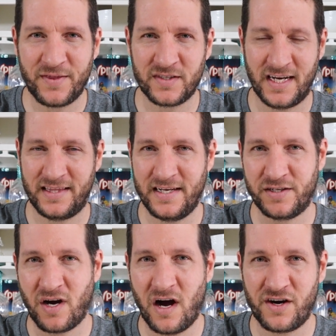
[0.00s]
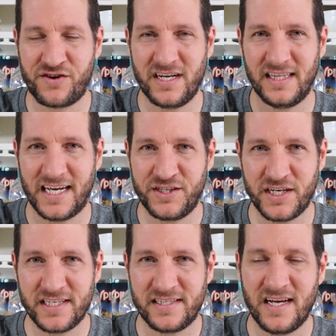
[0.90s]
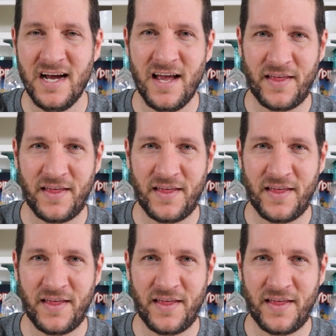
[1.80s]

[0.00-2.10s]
There's like these concrete ledges